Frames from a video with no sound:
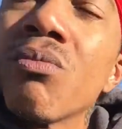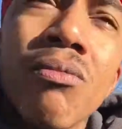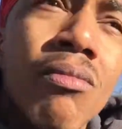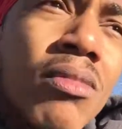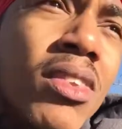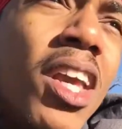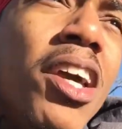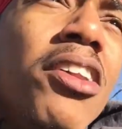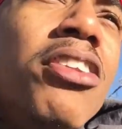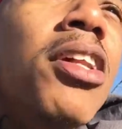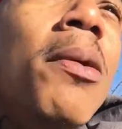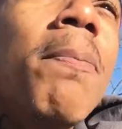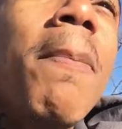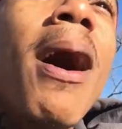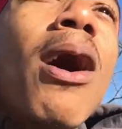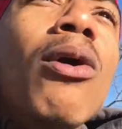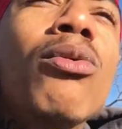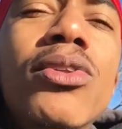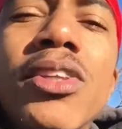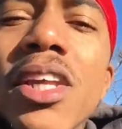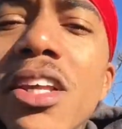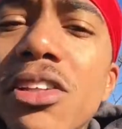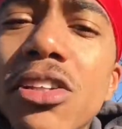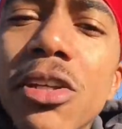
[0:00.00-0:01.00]
It's about
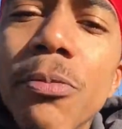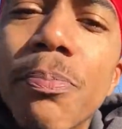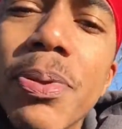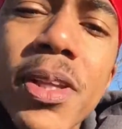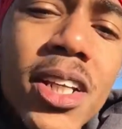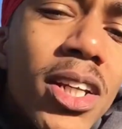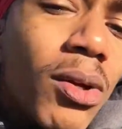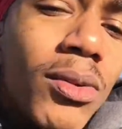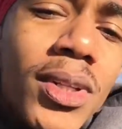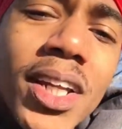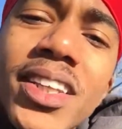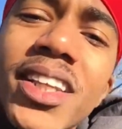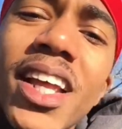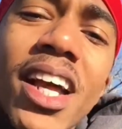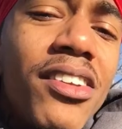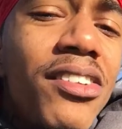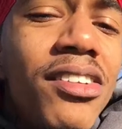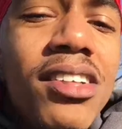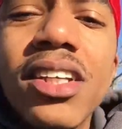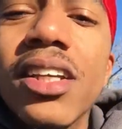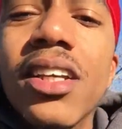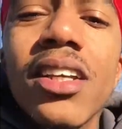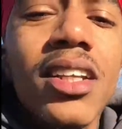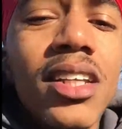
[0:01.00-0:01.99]
discipline. Don't let that
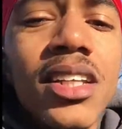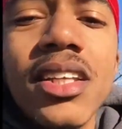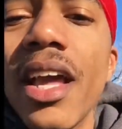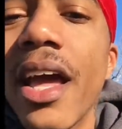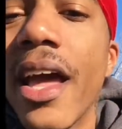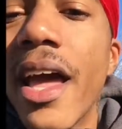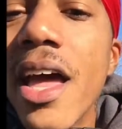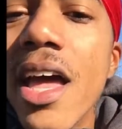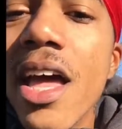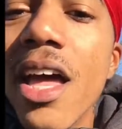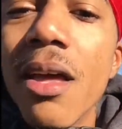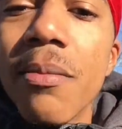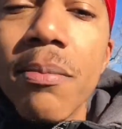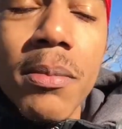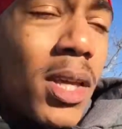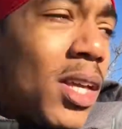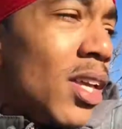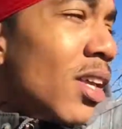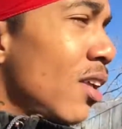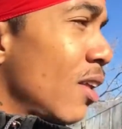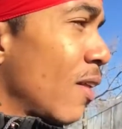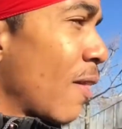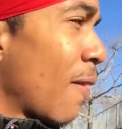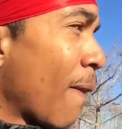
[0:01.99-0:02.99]
shit get to your head,
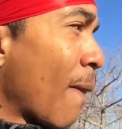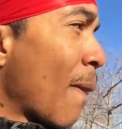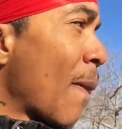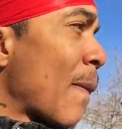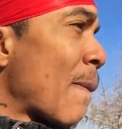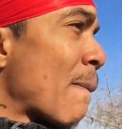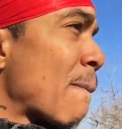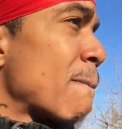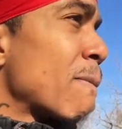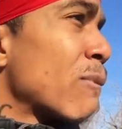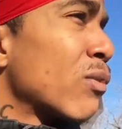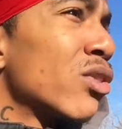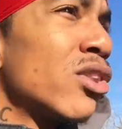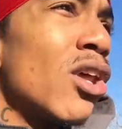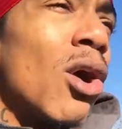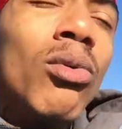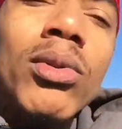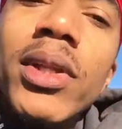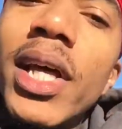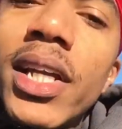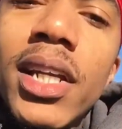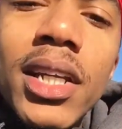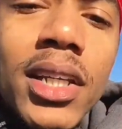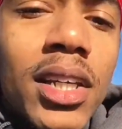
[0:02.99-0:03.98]
man. Don't
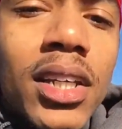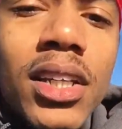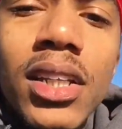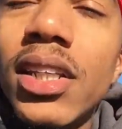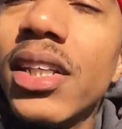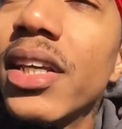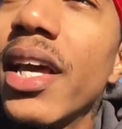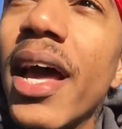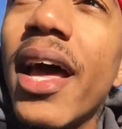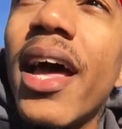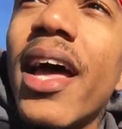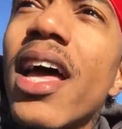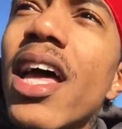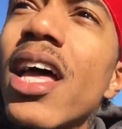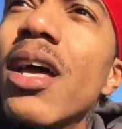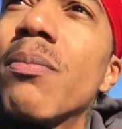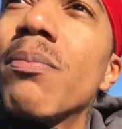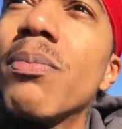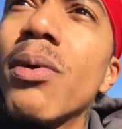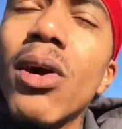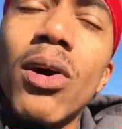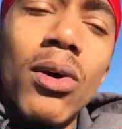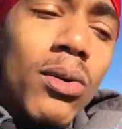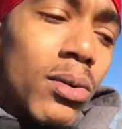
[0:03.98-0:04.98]
let it get to your head,
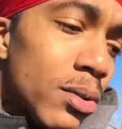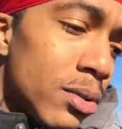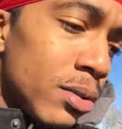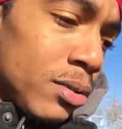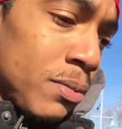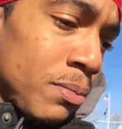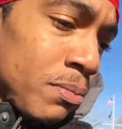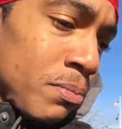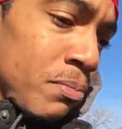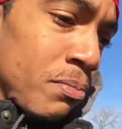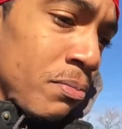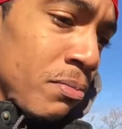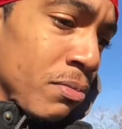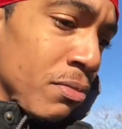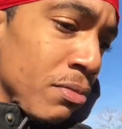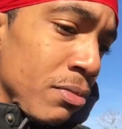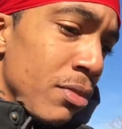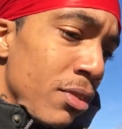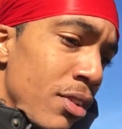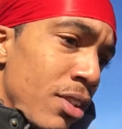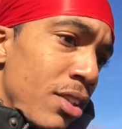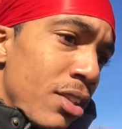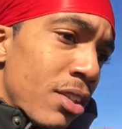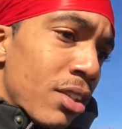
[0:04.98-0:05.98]
bro.
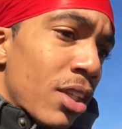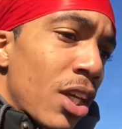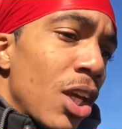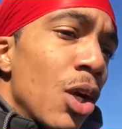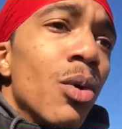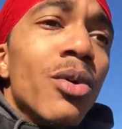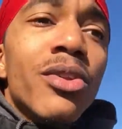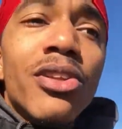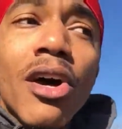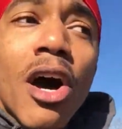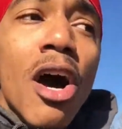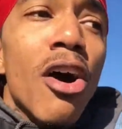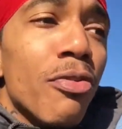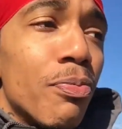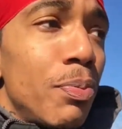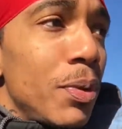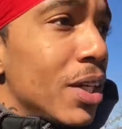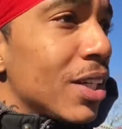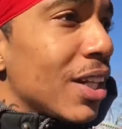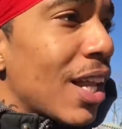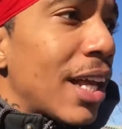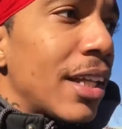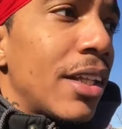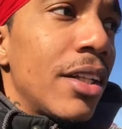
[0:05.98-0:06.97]
It was hard for me to
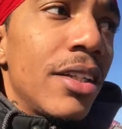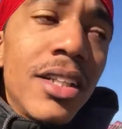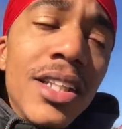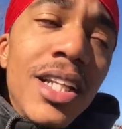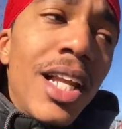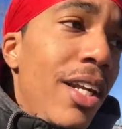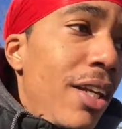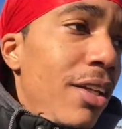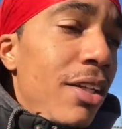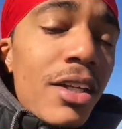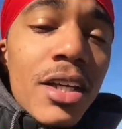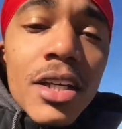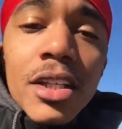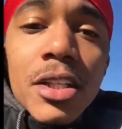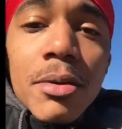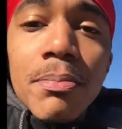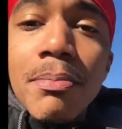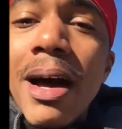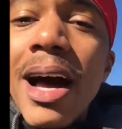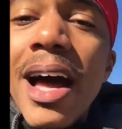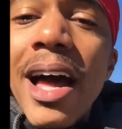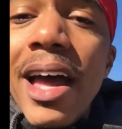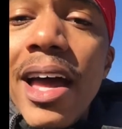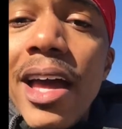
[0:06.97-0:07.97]
let it get to
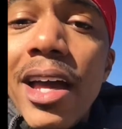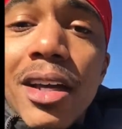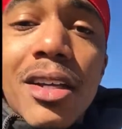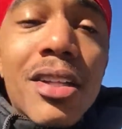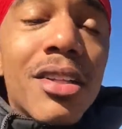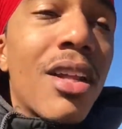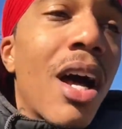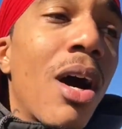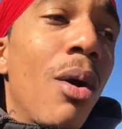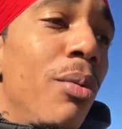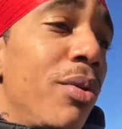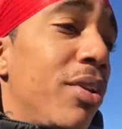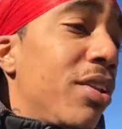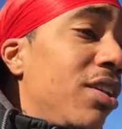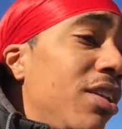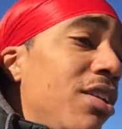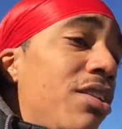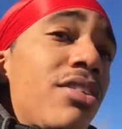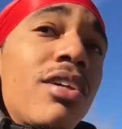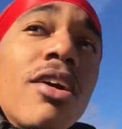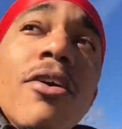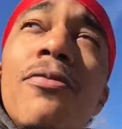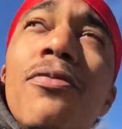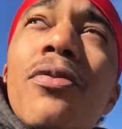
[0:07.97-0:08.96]
my head because I was in a
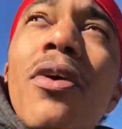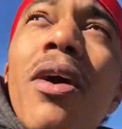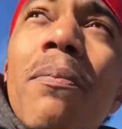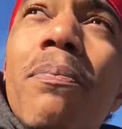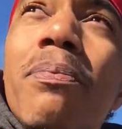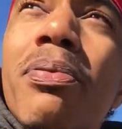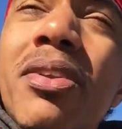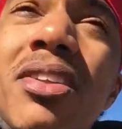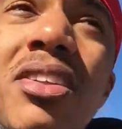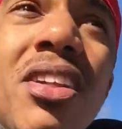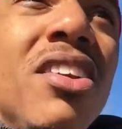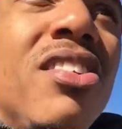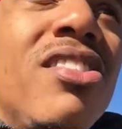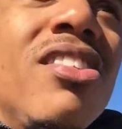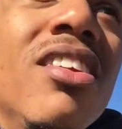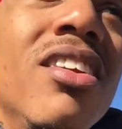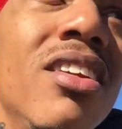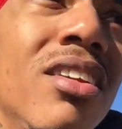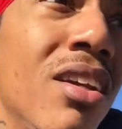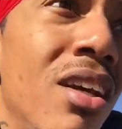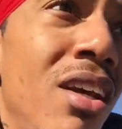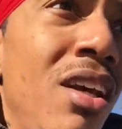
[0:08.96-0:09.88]
tough, rough position.